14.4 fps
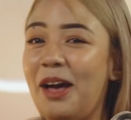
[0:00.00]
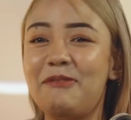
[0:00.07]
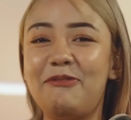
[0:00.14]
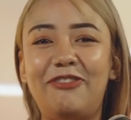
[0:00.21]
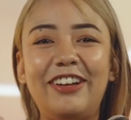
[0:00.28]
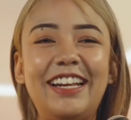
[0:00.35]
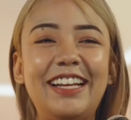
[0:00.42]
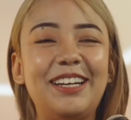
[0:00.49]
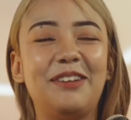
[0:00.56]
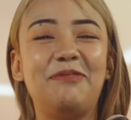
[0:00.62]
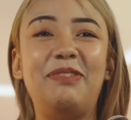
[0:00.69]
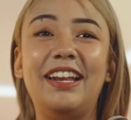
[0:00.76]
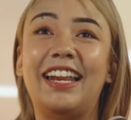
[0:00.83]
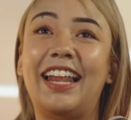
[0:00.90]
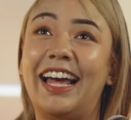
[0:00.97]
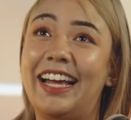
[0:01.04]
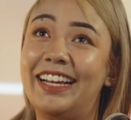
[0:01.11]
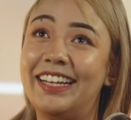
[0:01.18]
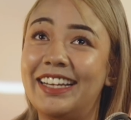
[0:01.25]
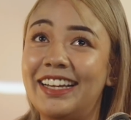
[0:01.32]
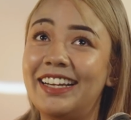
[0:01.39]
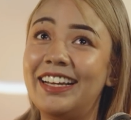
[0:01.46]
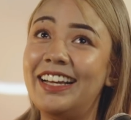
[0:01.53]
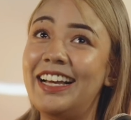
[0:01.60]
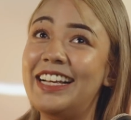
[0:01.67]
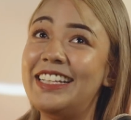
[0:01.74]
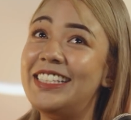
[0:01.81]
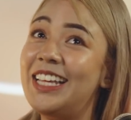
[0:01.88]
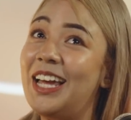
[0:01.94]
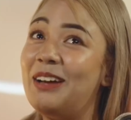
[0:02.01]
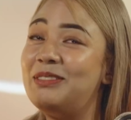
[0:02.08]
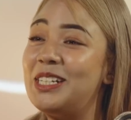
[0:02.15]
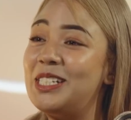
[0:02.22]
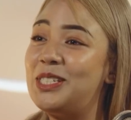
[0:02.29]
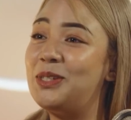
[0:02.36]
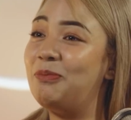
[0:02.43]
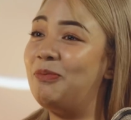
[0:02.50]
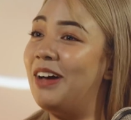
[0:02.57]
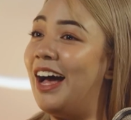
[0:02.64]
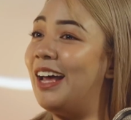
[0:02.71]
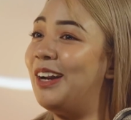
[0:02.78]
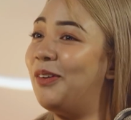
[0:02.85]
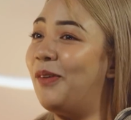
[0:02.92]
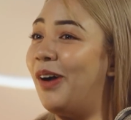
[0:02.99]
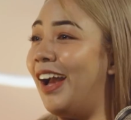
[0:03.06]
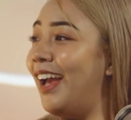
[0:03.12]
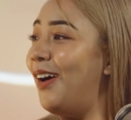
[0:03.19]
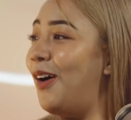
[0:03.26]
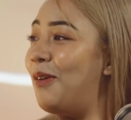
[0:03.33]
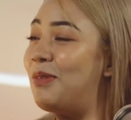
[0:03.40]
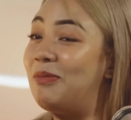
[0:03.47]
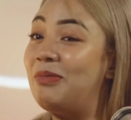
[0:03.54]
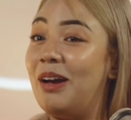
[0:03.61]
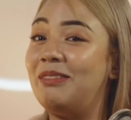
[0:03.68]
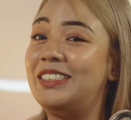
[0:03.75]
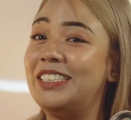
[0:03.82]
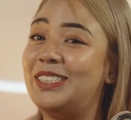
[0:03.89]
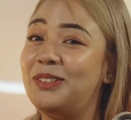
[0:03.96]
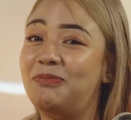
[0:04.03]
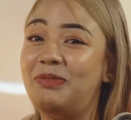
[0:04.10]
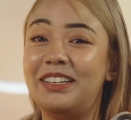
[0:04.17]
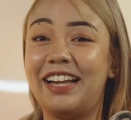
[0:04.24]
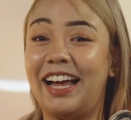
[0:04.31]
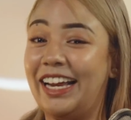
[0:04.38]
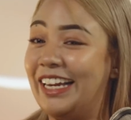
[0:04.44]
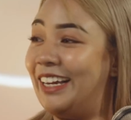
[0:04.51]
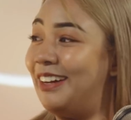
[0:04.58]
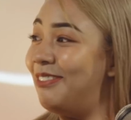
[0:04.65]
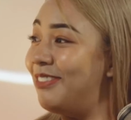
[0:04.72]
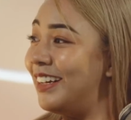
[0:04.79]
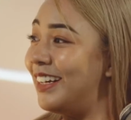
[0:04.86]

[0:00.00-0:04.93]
I'm feeling a bit like, is it I'm just super unaware, or maybe I'm just super naive,